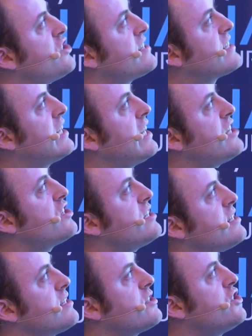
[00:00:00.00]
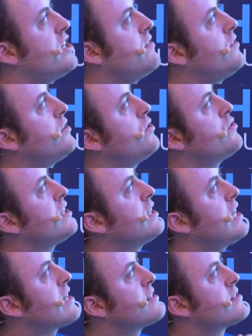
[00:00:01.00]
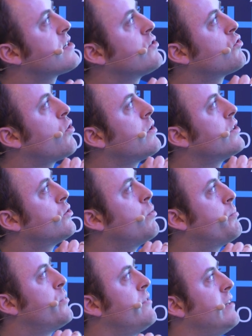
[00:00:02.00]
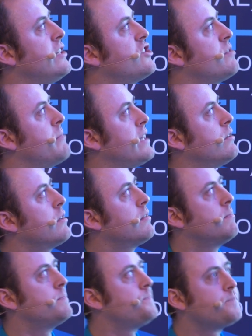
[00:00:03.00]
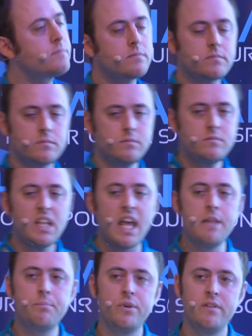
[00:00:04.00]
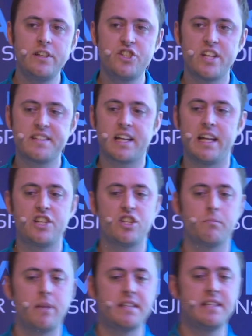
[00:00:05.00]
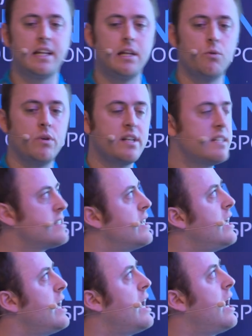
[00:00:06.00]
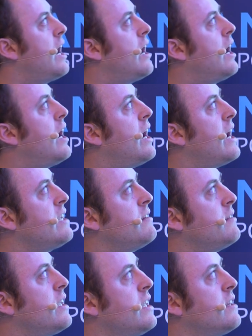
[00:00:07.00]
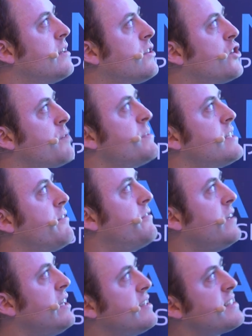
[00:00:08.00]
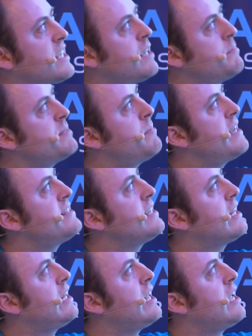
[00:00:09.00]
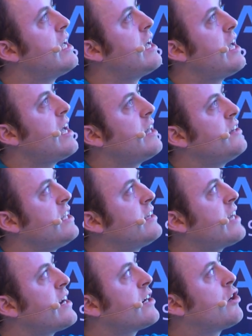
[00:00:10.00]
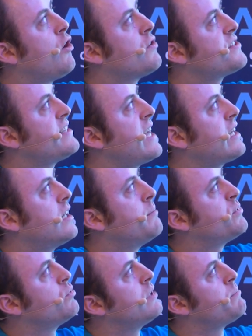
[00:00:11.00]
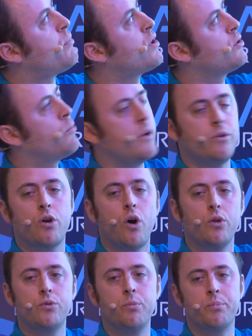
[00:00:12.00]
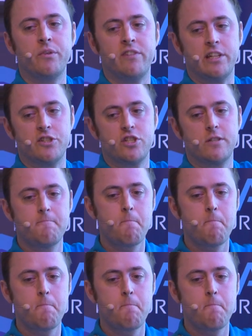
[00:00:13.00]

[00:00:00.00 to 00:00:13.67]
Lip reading: escalation is achieved using the access controller doPrivileged method. And privilege escalation basically works in terms of it keeps basically the entire call stack up to the point where you call doPrivileged.